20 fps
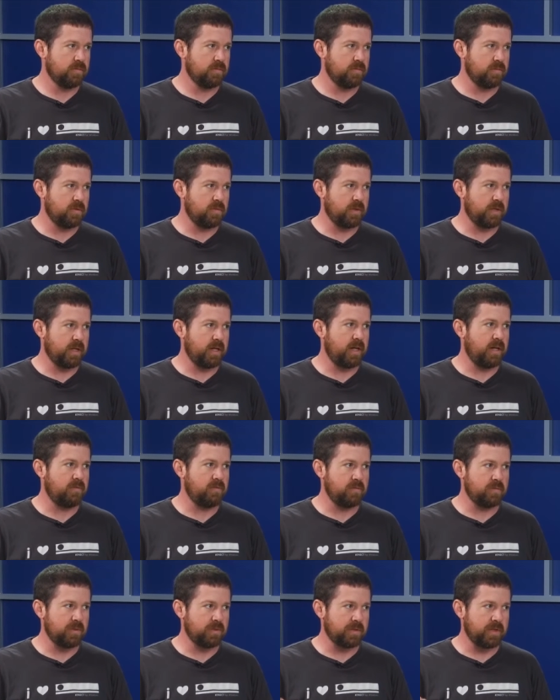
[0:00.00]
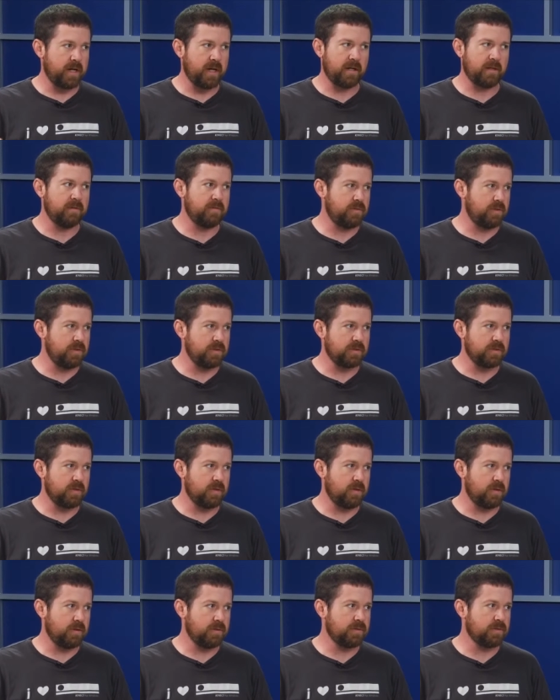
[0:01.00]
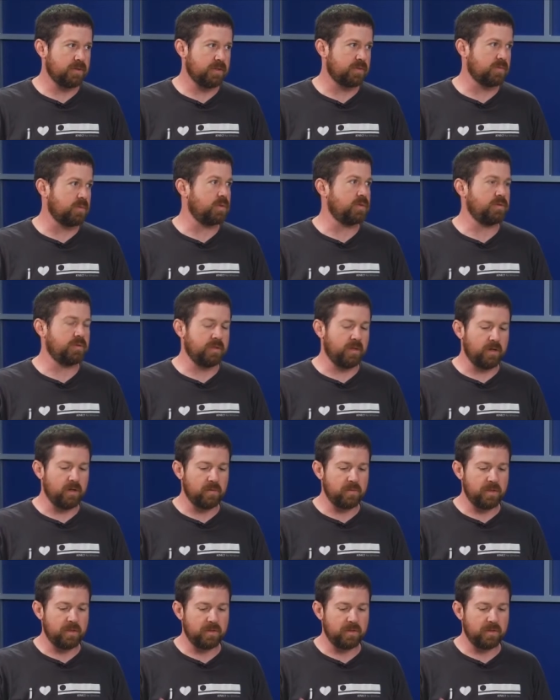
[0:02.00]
We want to have the most active installs. That's what you're telling me.